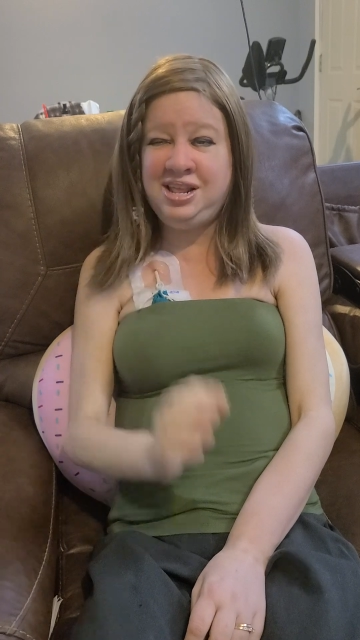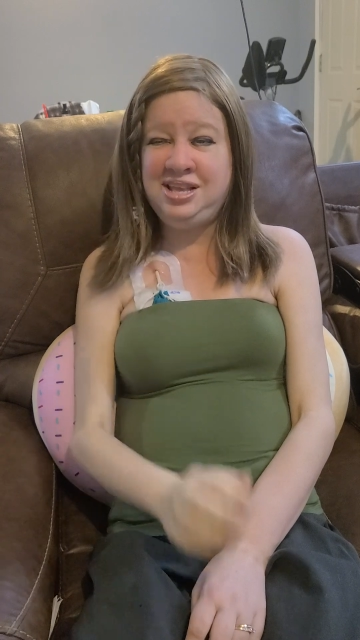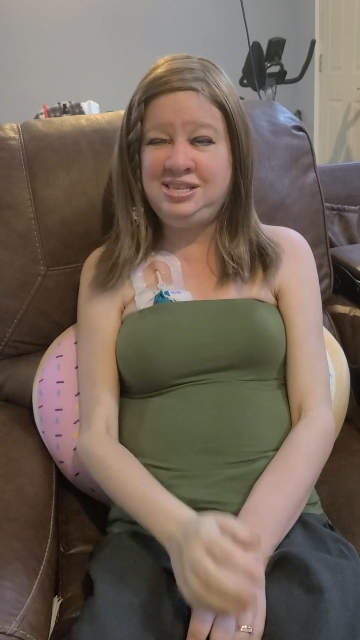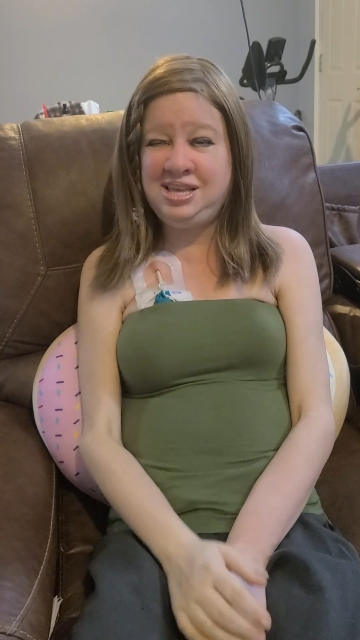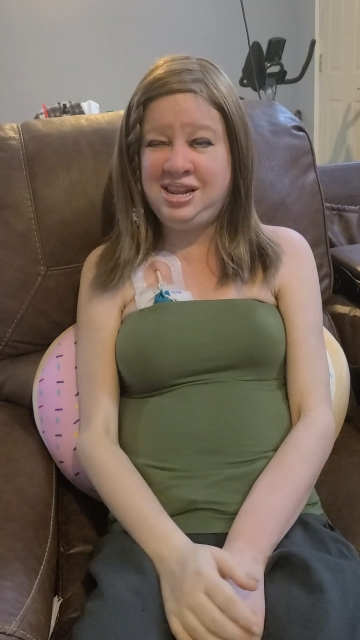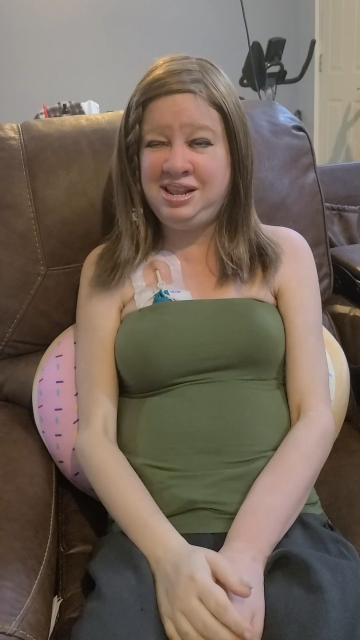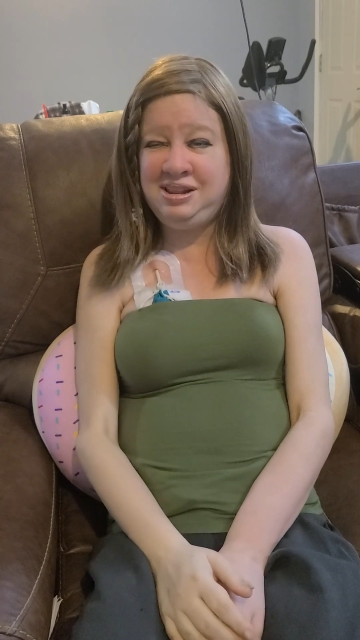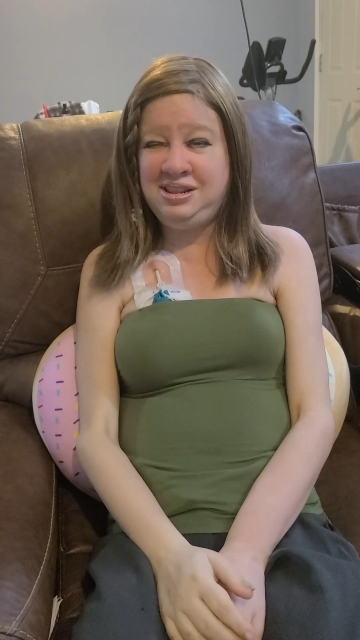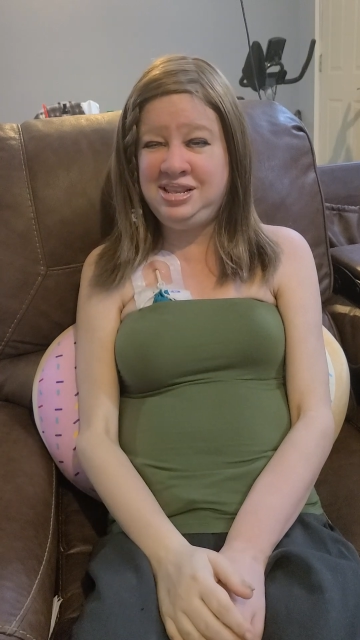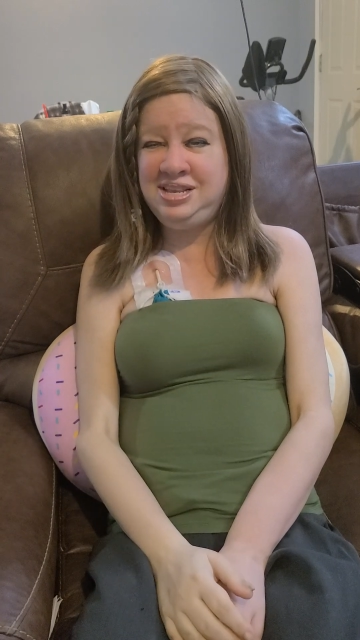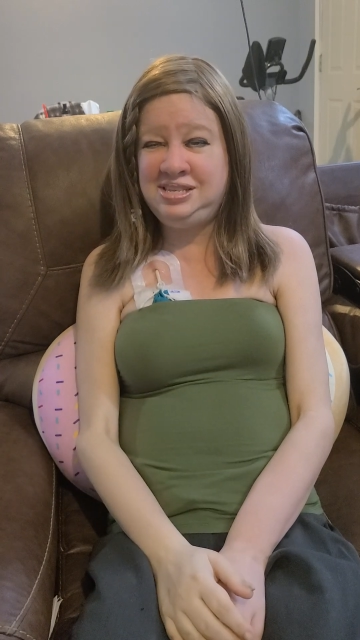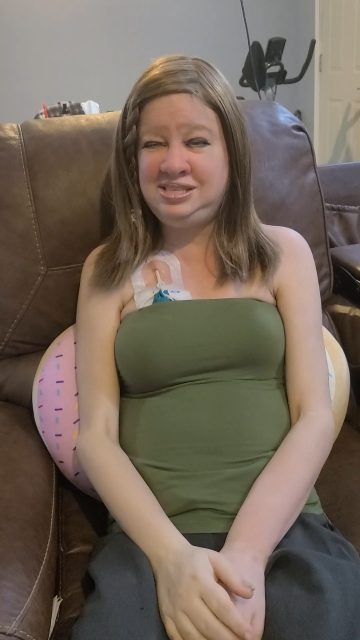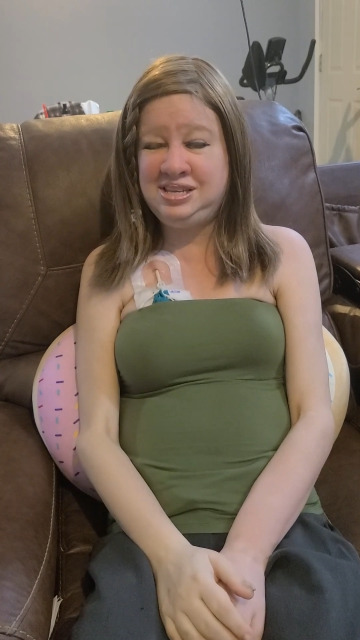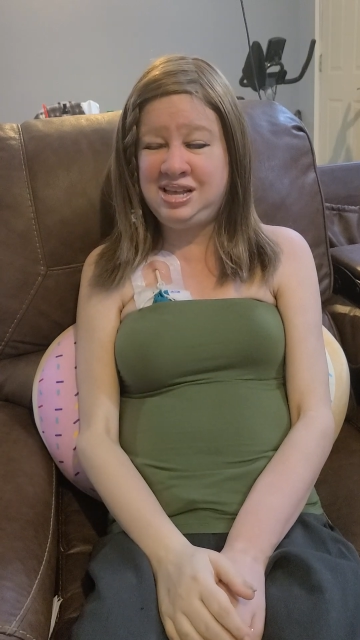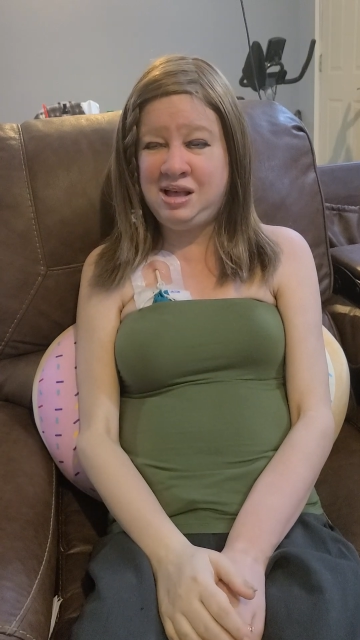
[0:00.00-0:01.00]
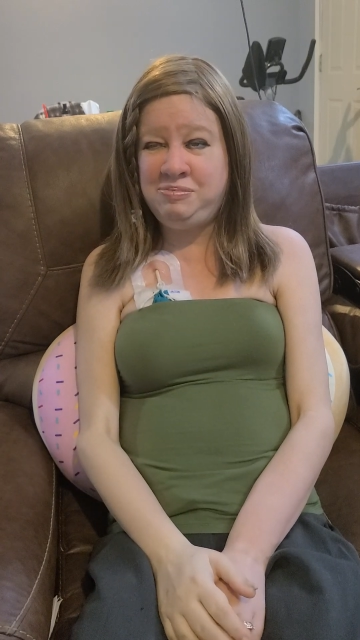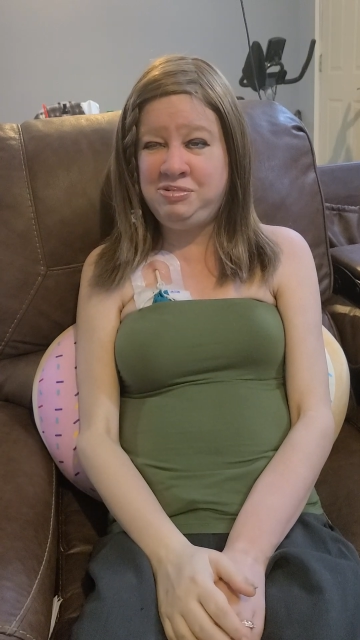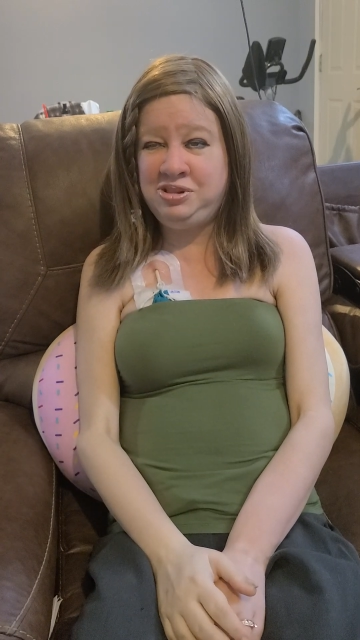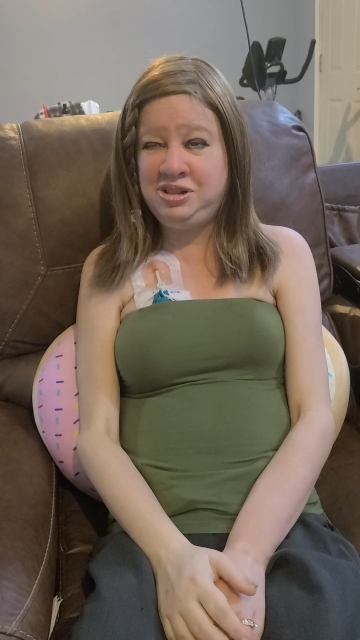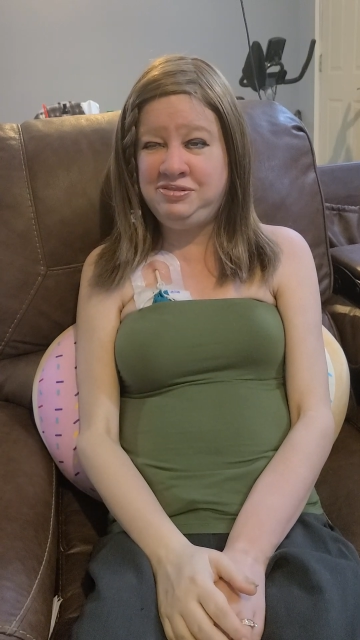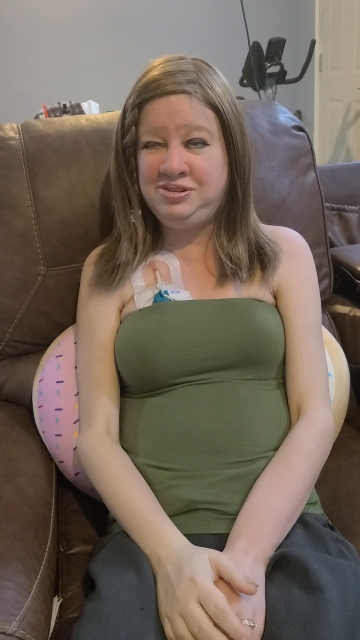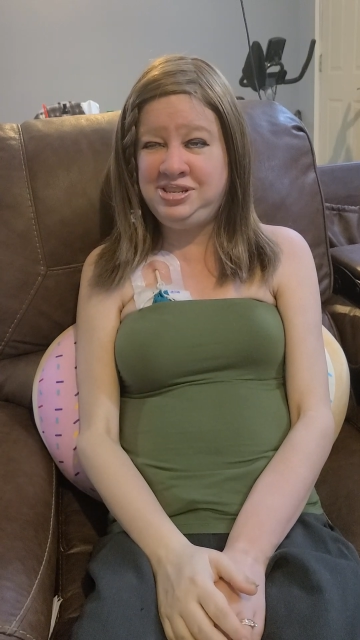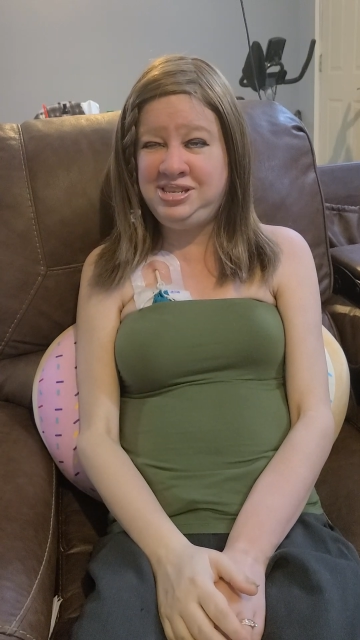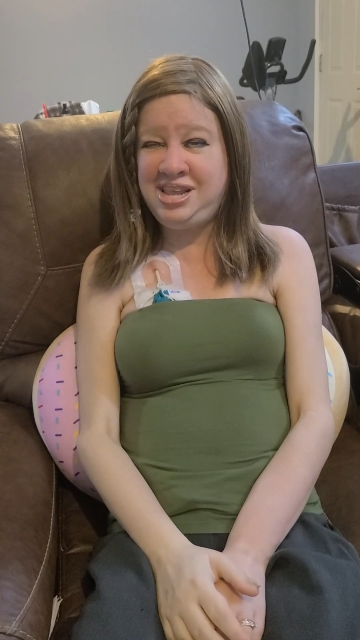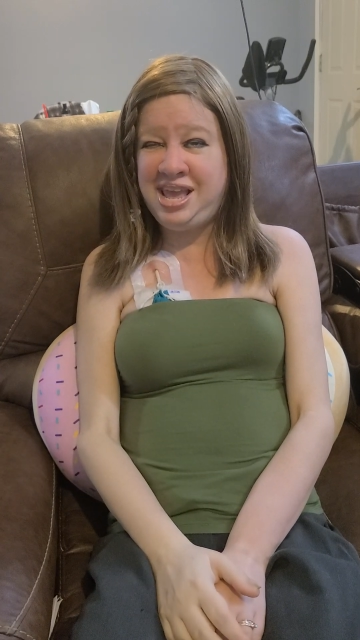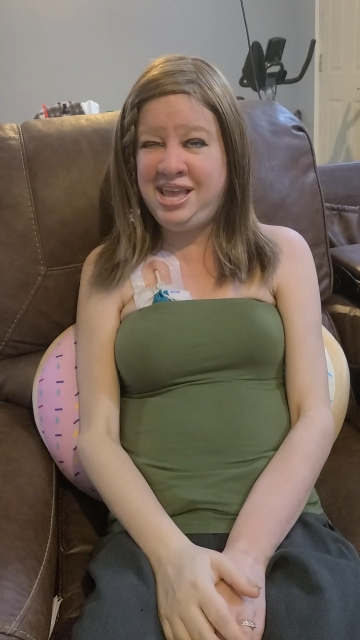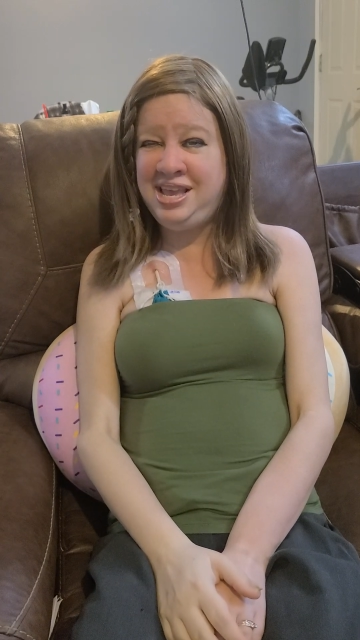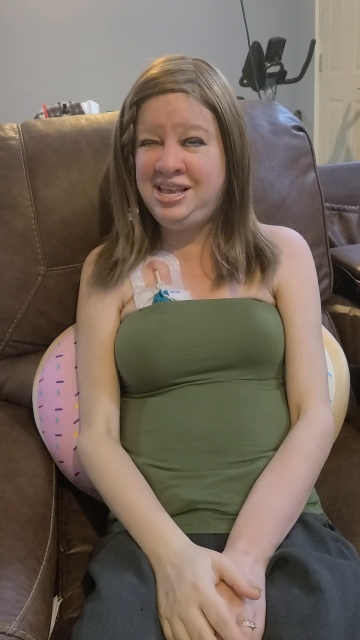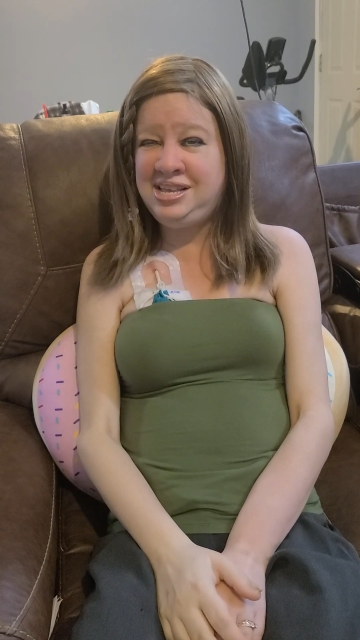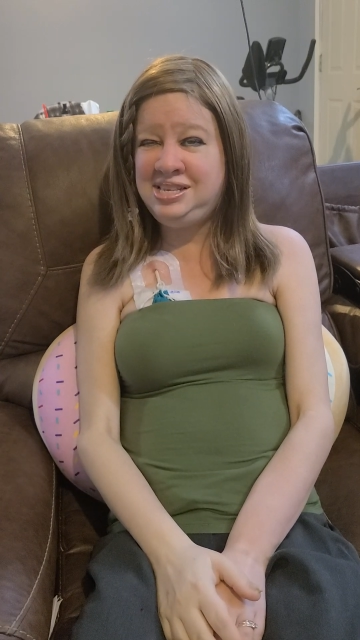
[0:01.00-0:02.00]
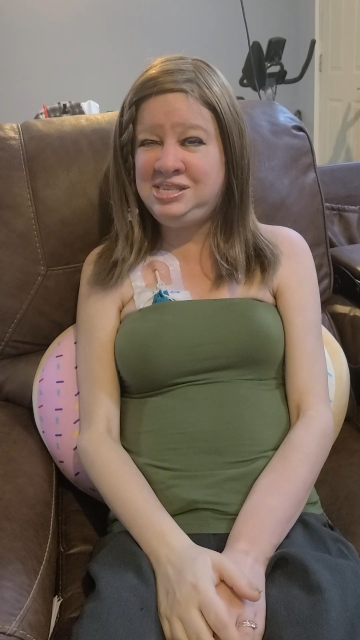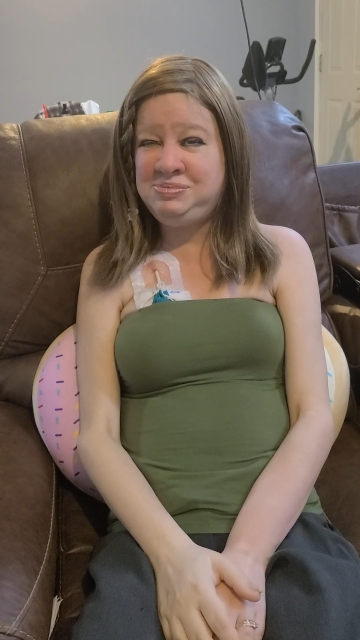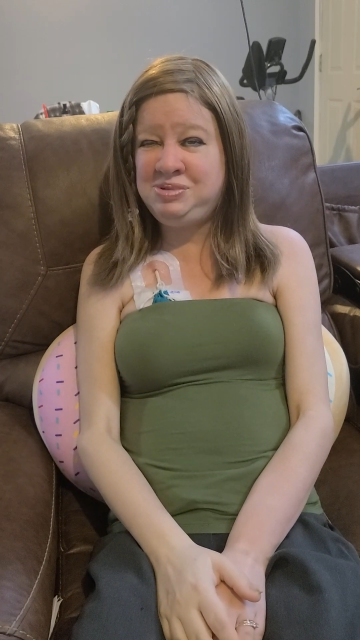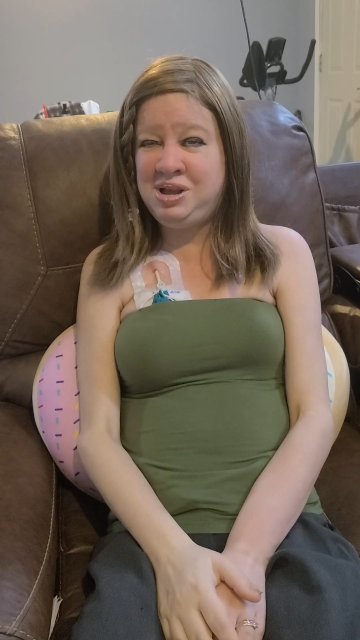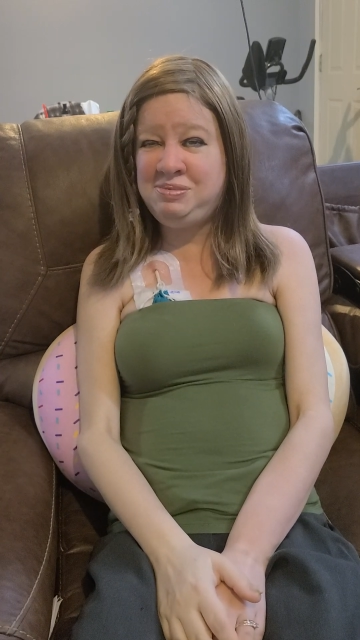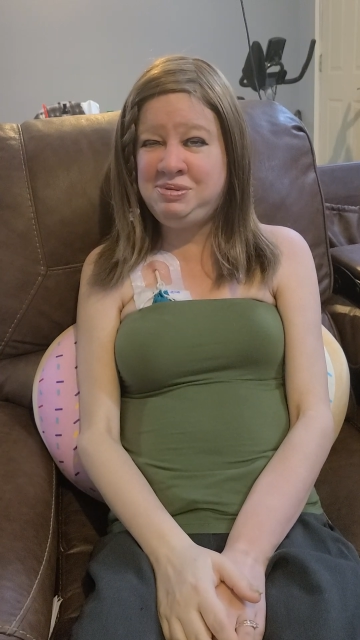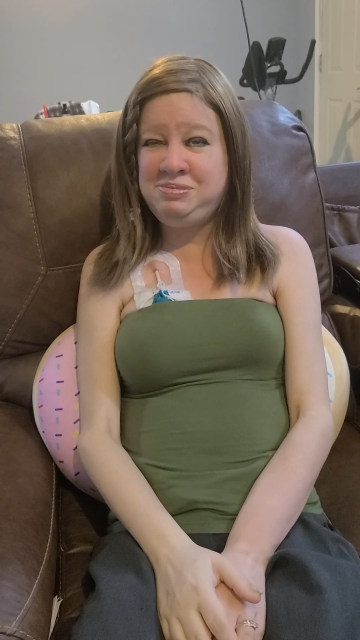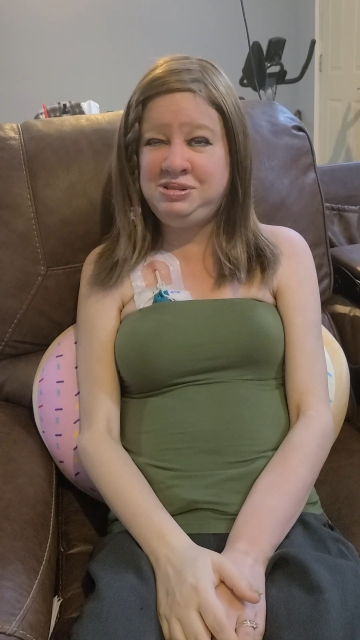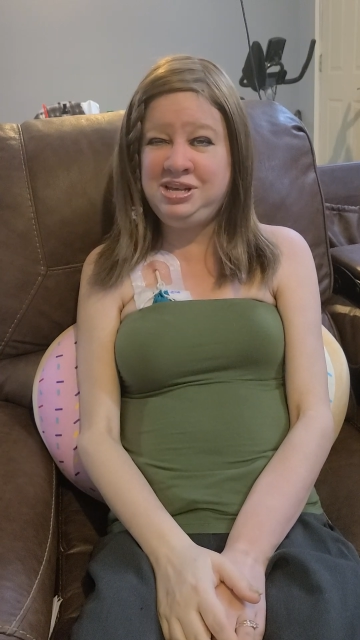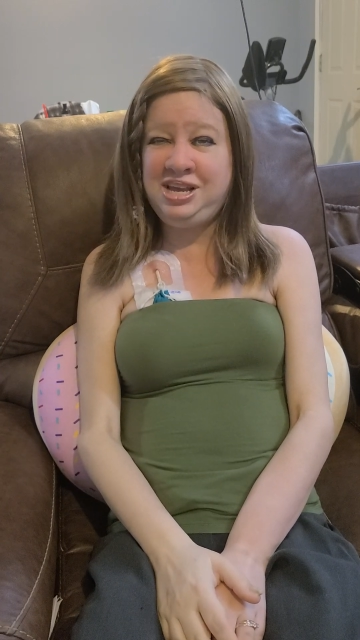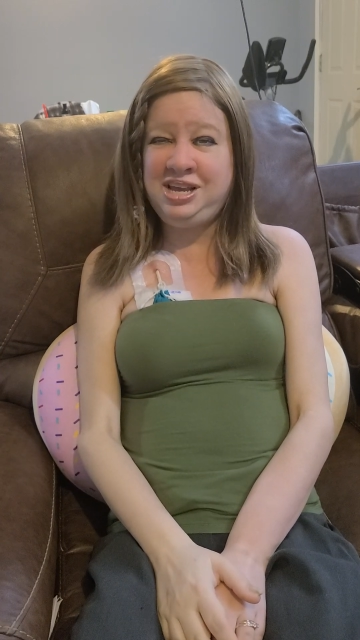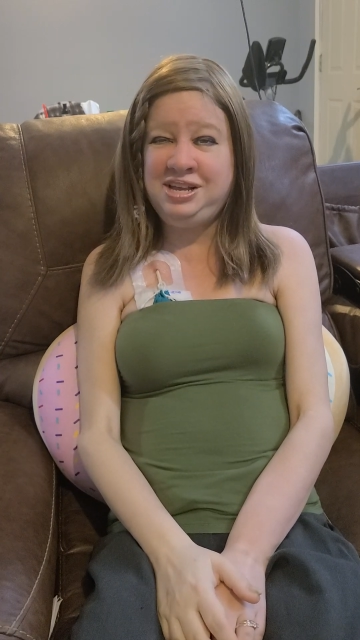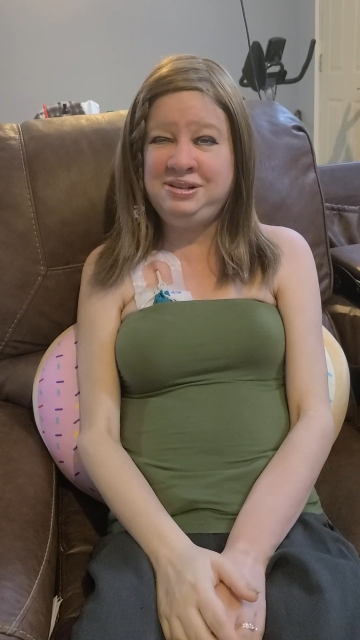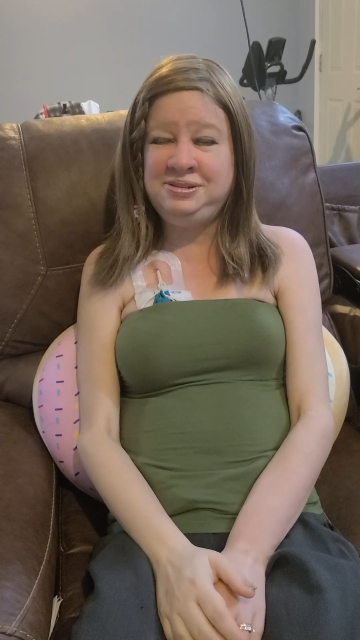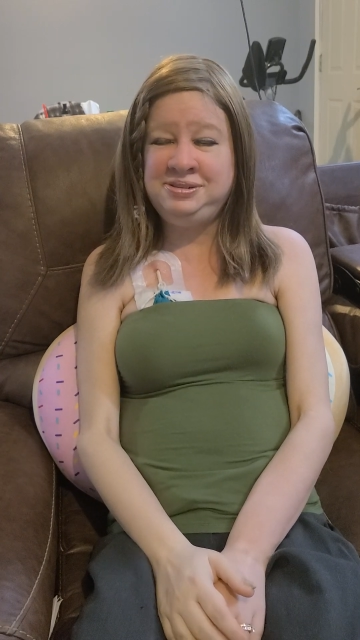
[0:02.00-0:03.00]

They said at least a couple of days, probably.